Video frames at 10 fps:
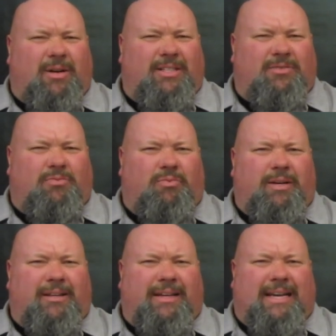It just
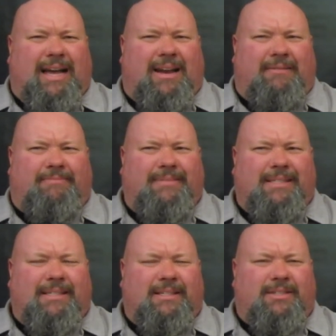really kind of
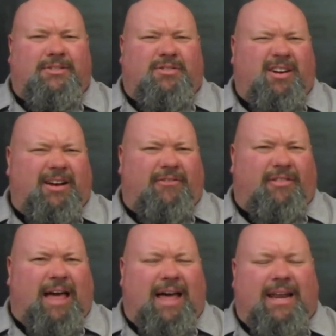drug it
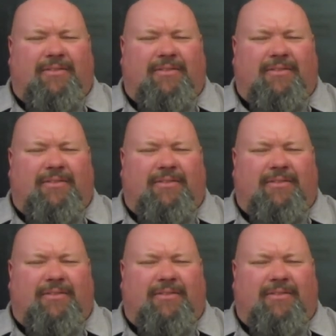flat.